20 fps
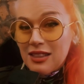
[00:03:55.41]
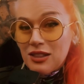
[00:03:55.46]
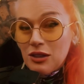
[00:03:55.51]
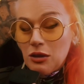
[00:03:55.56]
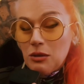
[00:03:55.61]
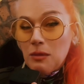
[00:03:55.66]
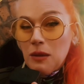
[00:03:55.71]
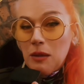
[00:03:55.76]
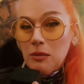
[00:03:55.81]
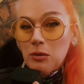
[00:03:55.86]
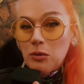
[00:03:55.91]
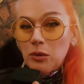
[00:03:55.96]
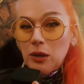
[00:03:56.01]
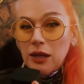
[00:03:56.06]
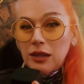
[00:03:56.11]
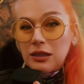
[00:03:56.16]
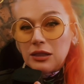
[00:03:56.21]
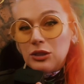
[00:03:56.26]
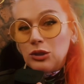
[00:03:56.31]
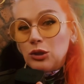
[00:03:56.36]
So maybe we'll
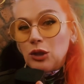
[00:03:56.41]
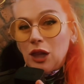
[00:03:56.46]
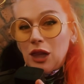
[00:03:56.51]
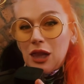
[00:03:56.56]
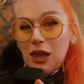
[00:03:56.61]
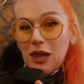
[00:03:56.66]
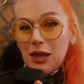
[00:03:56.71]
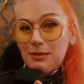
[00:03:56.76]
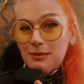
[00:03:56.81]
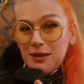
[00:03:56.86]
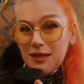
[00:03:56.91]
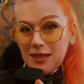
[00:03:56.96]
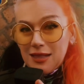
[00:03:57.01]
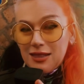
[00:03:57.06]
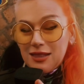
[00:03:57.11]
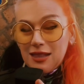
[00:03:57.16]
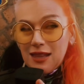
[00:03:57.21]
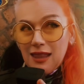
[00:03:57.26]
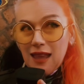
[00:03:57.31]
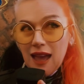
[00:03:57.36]
get a little glimpse into